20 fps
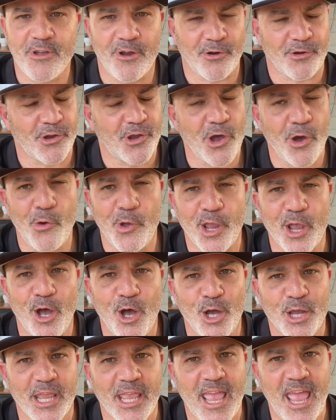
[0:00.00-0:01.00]
are going
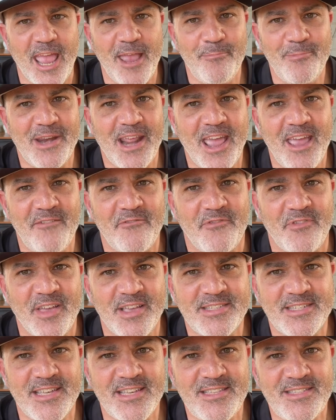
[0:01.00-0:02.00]
on game day
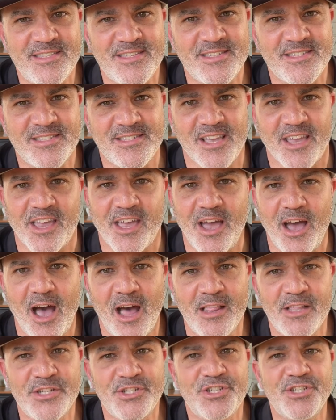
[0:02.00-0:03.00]
visits to
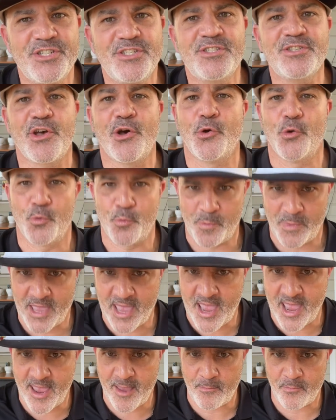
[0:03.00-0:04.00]
colleges' home
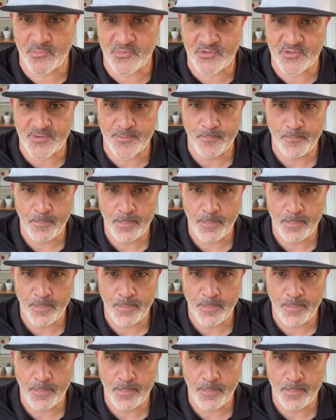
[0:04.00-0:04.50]
games.